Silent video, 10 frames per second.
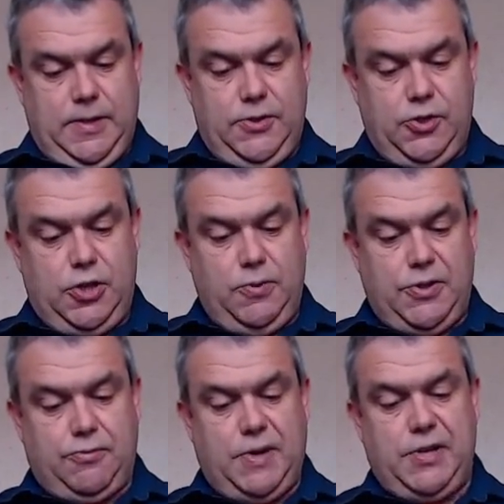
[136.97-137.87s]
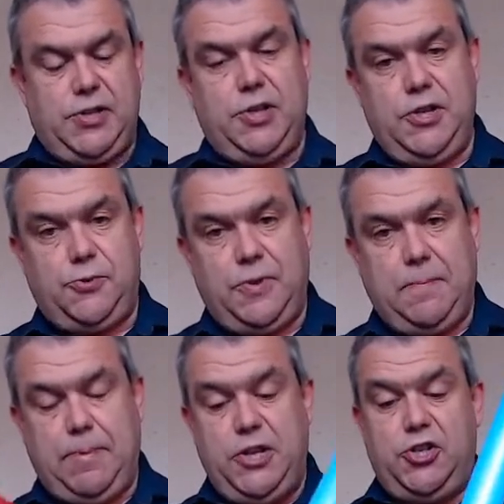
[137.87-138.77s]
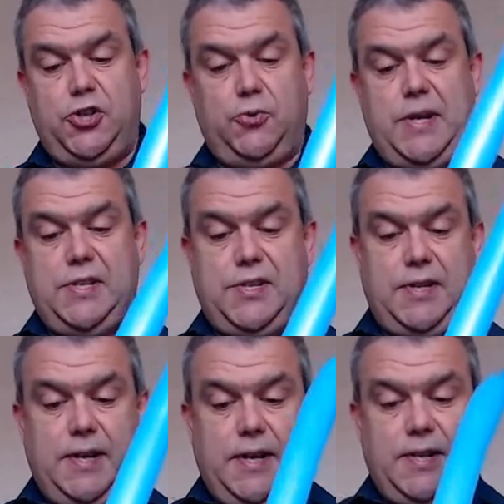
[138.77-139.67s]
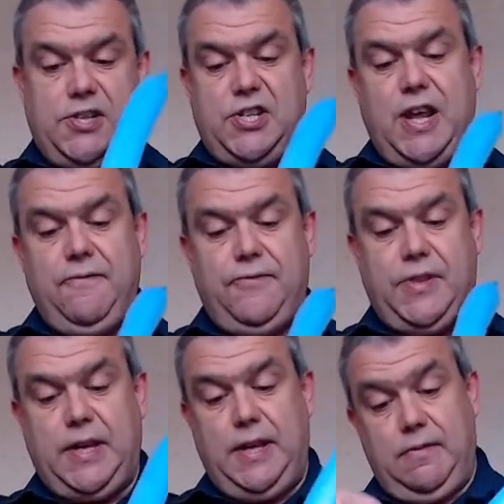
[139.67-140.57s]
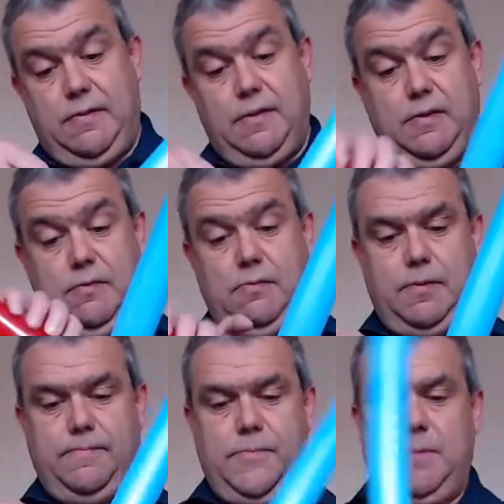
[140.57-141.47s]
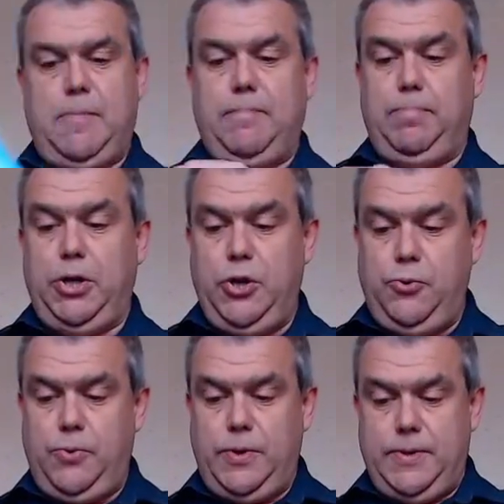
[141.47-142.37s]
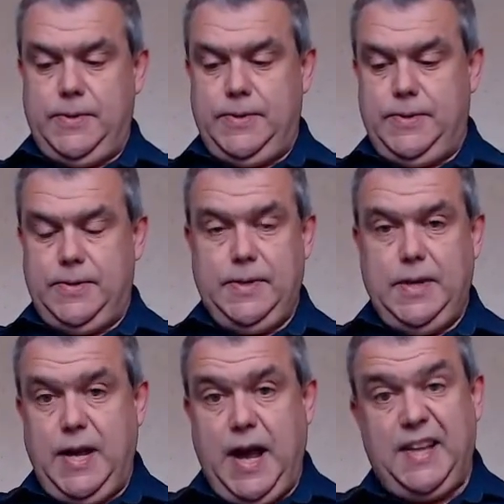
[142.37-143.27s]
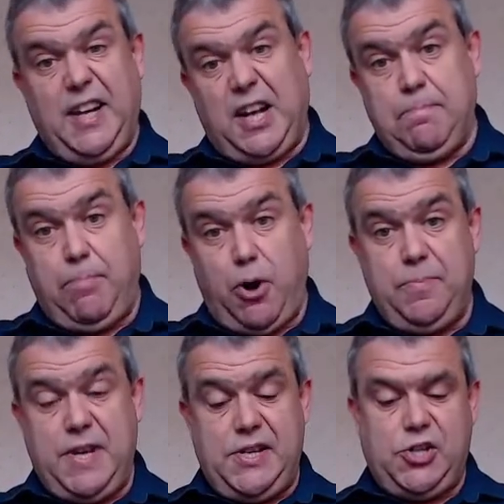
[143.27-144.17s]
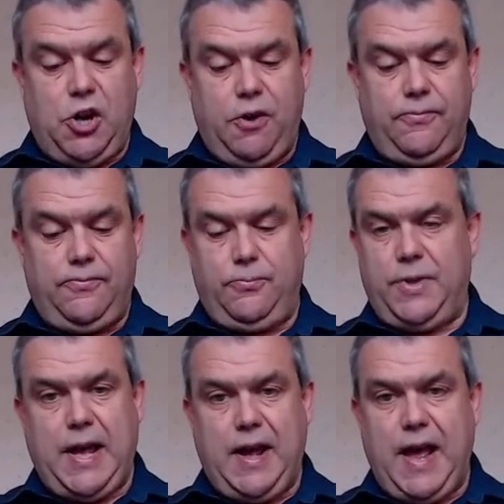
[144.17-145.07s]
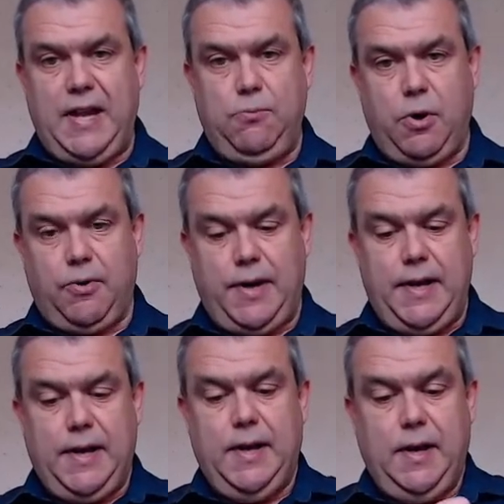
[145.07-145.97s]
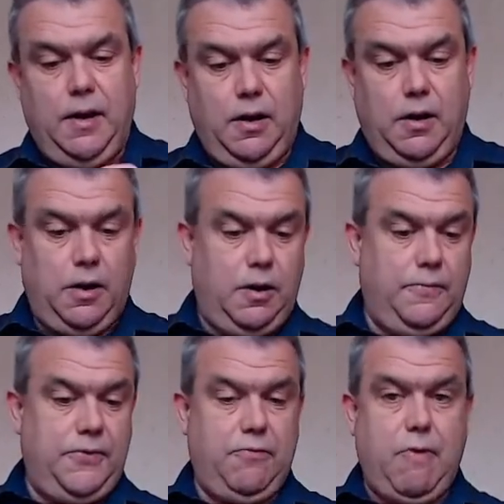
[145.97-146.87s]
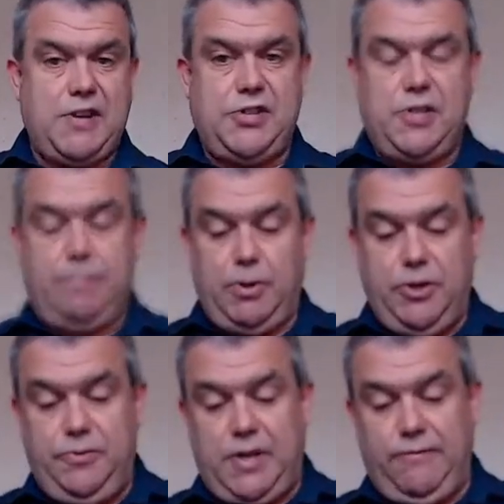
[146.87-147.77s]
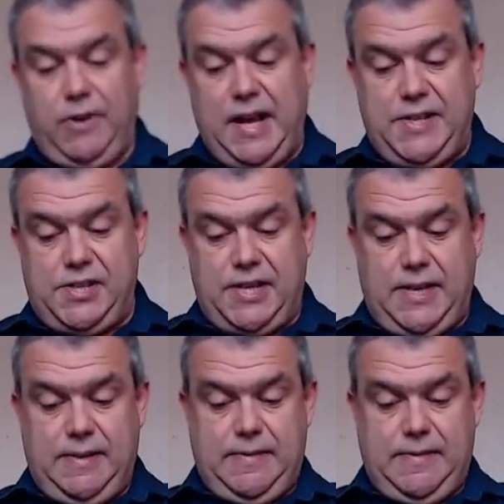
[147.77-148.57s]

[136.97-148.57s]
2 or 3 turns with your pinch twist. The same for my blue, and then I can pop these off without any worry of the rest of the balloon deflating.